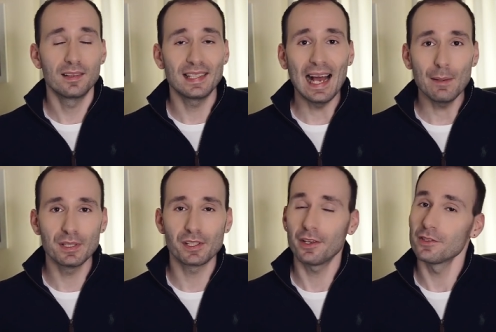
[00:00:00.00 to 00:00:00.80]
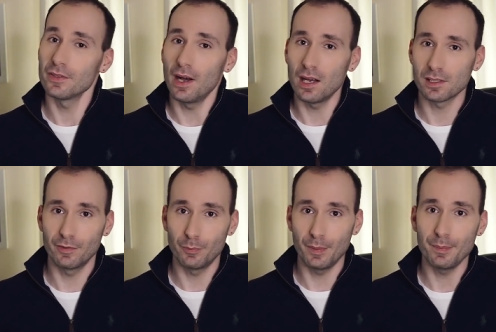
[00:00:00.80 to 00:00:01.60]
The app is going to ask
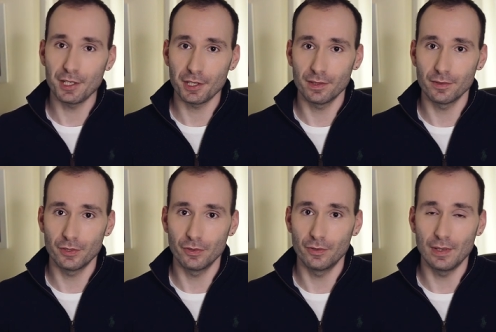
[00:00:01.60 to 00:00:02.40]
for permission to